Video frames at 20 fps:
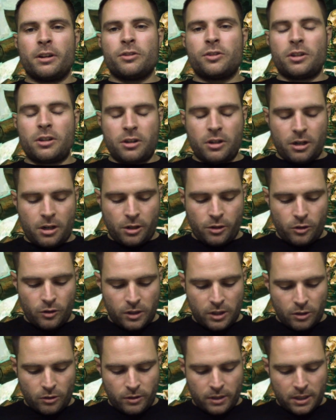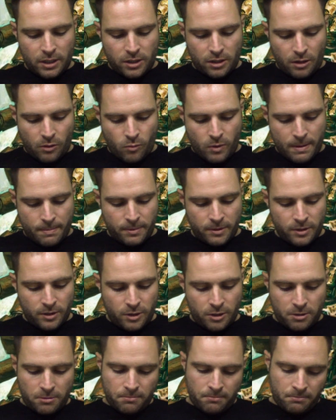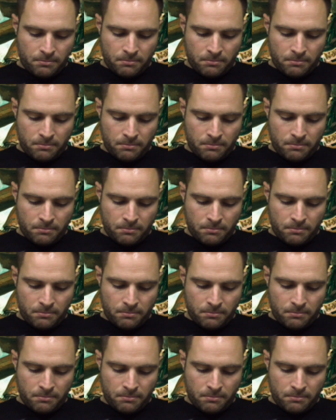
so you can't use it on the assault weapons.